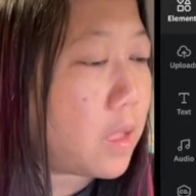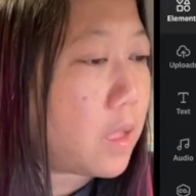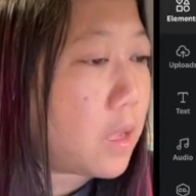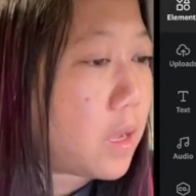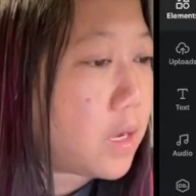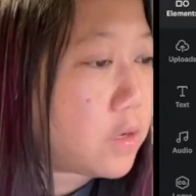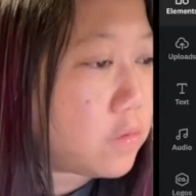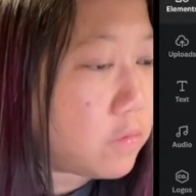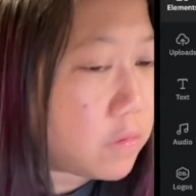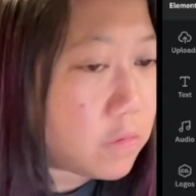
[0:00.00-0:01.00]
I
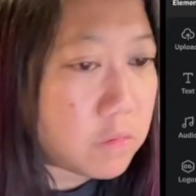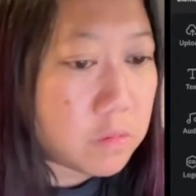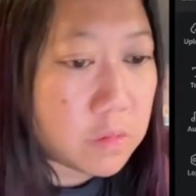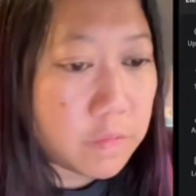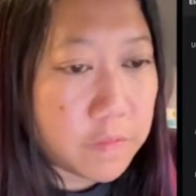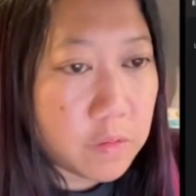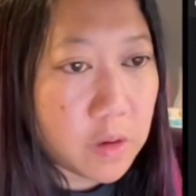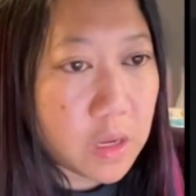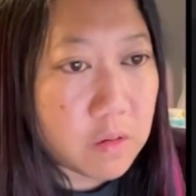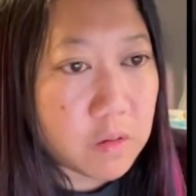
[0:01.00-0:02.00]
don't know if you. I
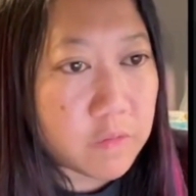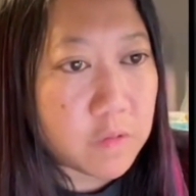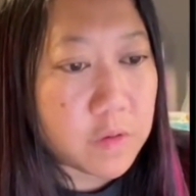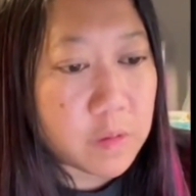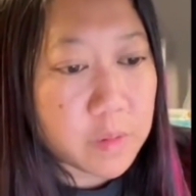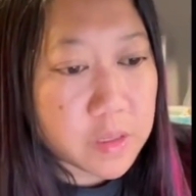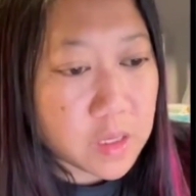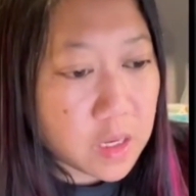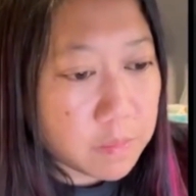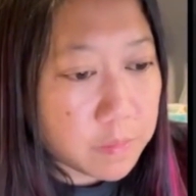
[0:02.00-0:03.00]
don't even know if anybody's
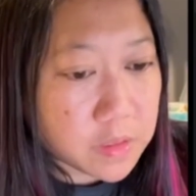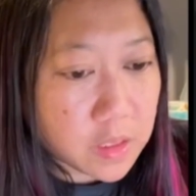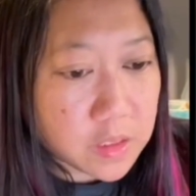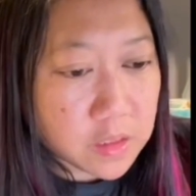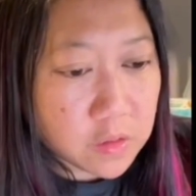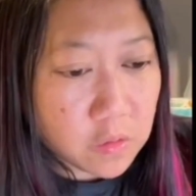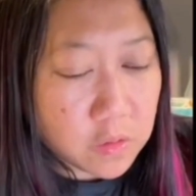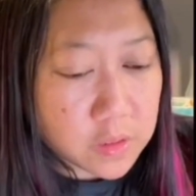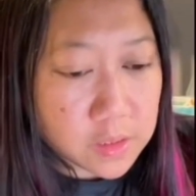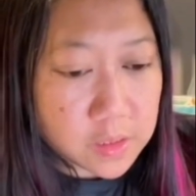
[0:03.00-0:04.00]
on besides. Is Nicole
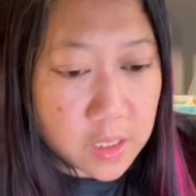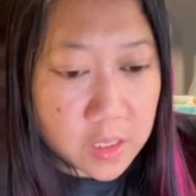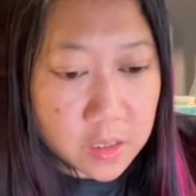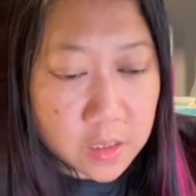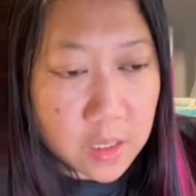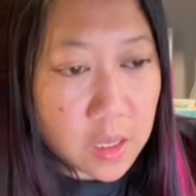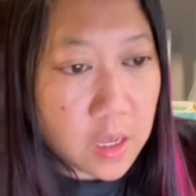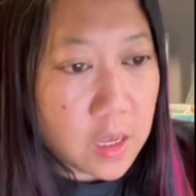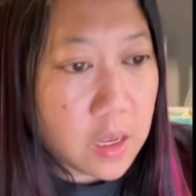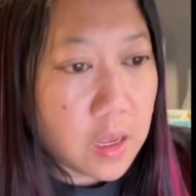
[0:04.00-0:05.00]
still on?
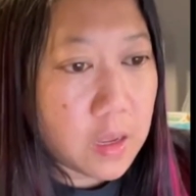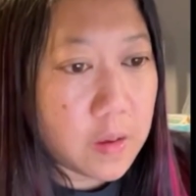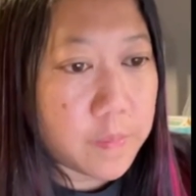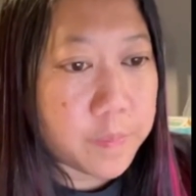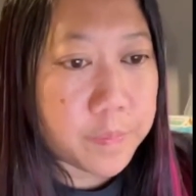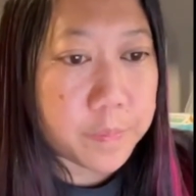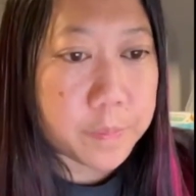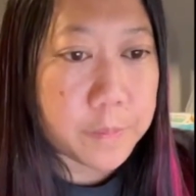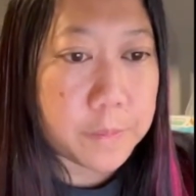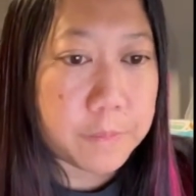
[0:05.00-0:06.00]
I'm
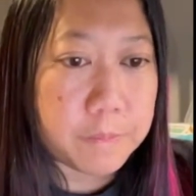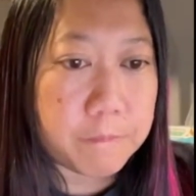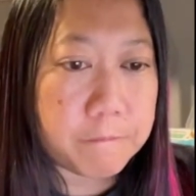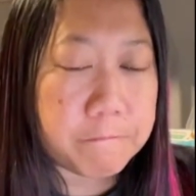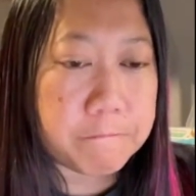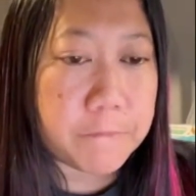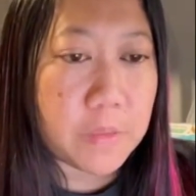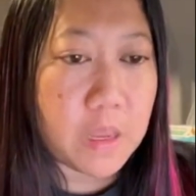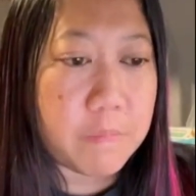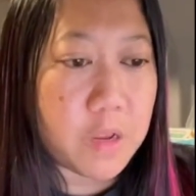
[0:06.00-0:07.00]

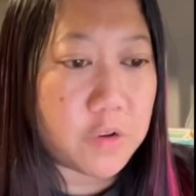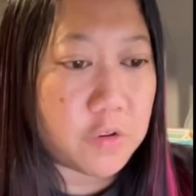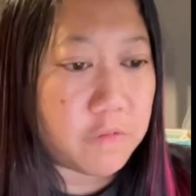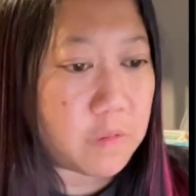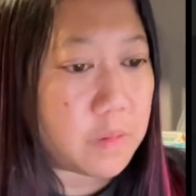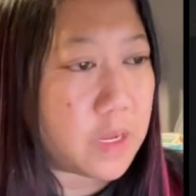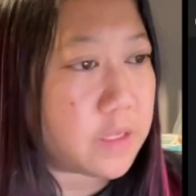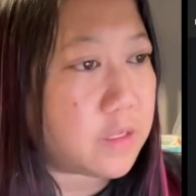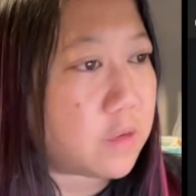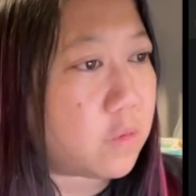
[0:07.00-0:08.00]
not sure if anybody has
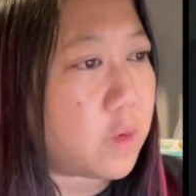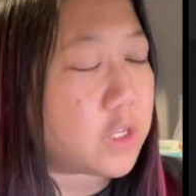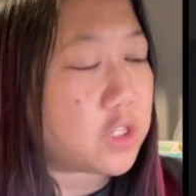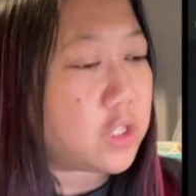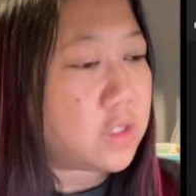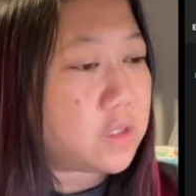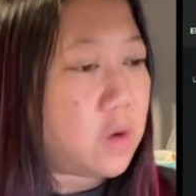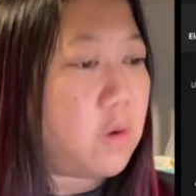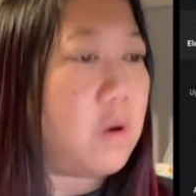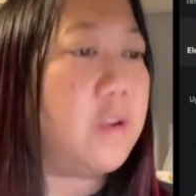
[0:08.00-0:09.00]
any questions.
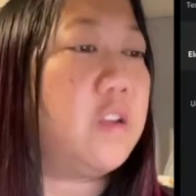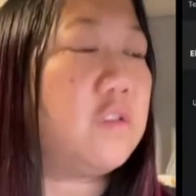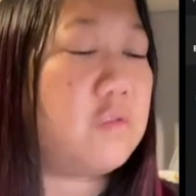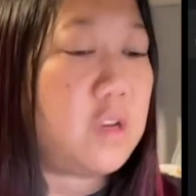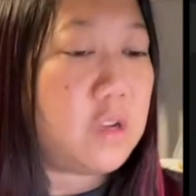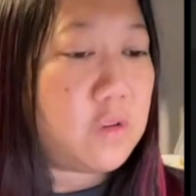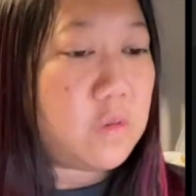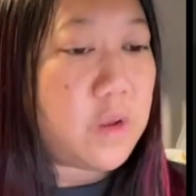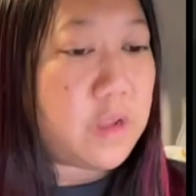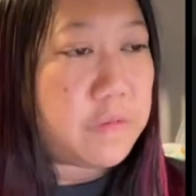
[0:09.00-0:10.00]
Oh, I can show you how to do
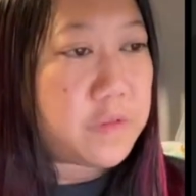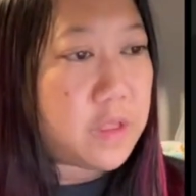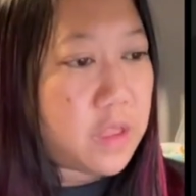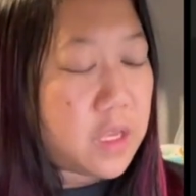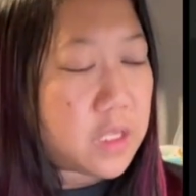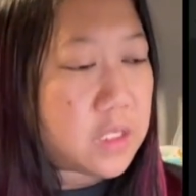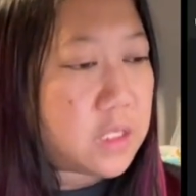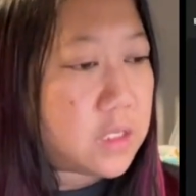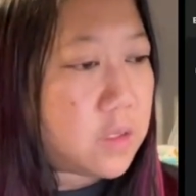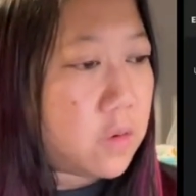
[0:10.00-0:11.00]
nail feed things.
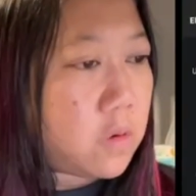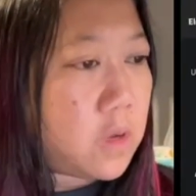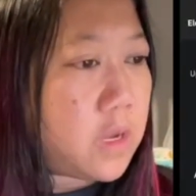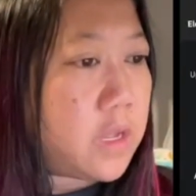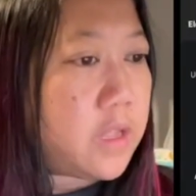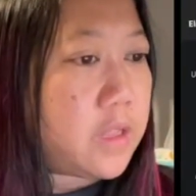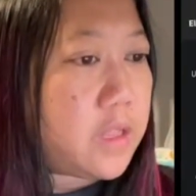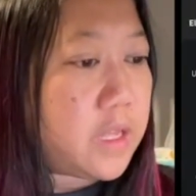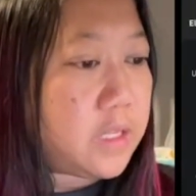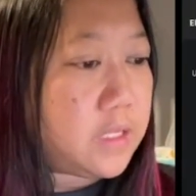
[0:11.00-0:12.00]
So
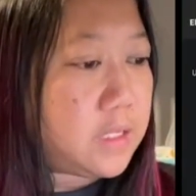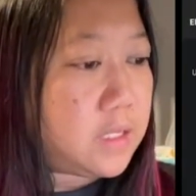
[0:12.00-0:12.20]
this.